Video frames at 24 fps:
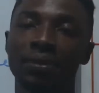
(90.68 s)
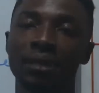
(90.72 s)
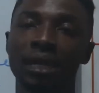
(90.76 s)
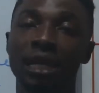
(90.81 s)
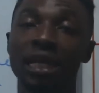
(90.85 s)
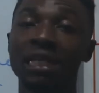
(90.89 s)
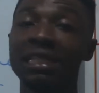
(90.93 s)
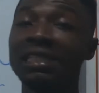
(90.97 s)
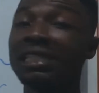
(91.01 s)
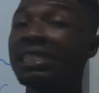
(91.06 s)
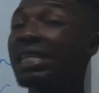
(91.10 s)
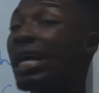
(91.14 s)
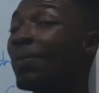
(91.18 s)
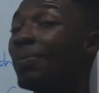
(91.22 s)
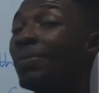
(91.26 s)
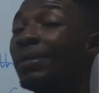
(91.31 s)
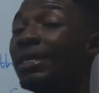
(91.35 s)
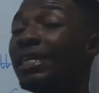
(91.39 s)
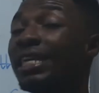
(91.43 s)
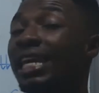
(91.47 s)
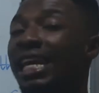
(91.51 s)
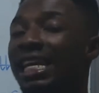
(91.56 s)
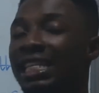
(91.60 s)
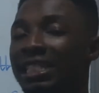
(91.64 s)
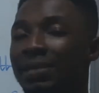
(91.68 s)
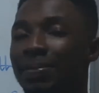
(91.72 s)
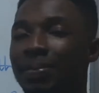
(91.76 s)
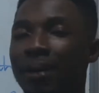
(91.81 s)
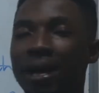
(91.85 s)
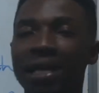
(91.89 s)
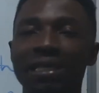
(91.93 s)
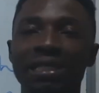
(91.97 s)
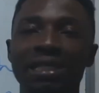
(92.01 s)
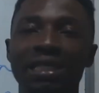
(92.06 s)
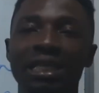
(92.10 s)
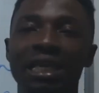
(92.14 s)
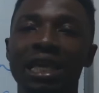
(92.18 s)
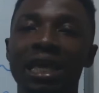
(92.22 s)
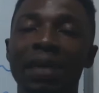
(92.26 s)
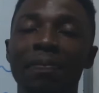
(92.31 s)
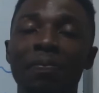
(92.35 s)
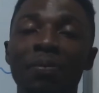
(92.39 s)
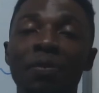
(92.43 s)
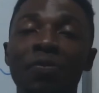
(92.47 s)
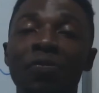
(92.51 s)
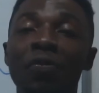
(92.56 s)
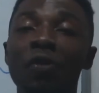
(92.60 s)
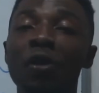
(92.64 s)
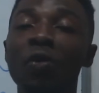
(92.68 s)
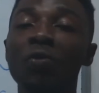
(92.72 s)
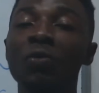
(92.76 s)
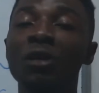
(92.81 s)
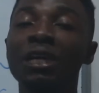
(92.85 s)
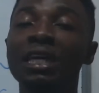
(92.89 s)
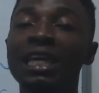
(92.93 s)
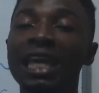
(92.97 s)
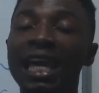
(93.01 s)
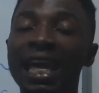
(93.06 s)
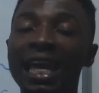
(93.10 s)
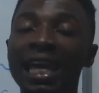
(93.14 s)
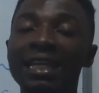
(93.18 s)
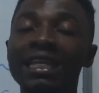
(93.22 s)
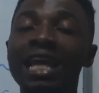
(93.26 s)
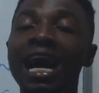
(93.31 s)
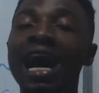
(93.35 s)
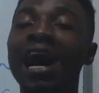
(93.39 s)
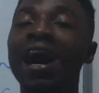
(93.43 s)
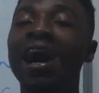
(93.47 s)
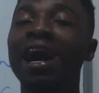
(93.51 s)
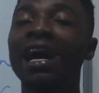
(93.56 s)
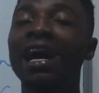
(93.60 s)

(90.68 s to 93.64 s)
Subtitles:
in some years past before we gained our